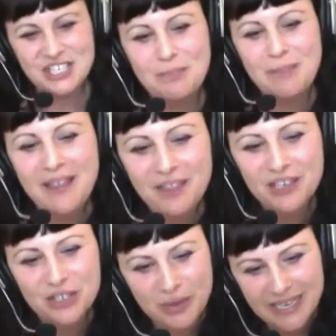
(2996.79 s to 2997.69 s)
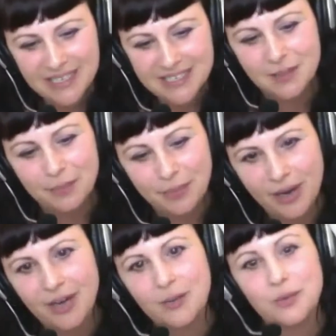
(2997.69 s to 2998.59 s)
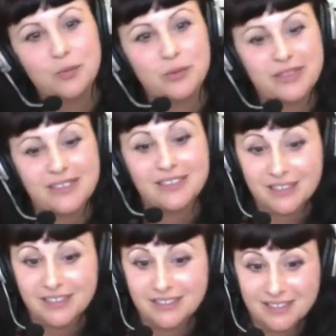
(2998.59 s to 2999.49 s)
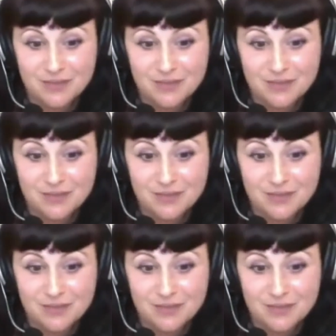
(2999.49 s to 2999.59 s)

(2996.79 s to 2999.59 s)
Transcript: she meant the drinks at the bar were really good,